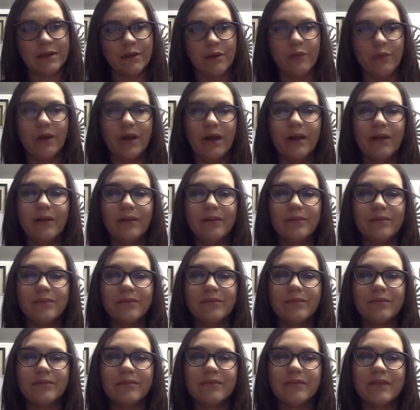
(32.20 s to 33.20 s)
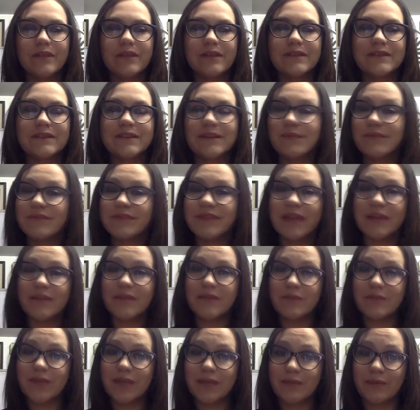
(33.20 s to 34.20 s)
Well,
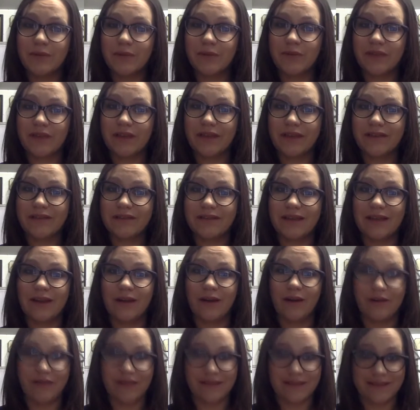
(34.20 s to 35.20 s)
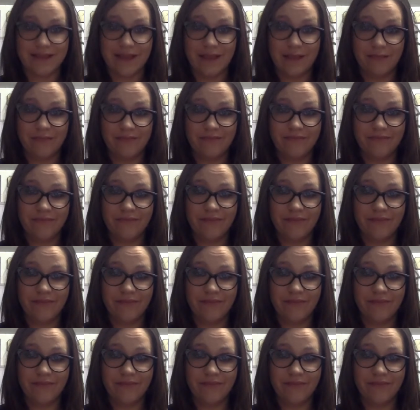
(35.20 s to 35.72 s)
sometimes people think they are the same,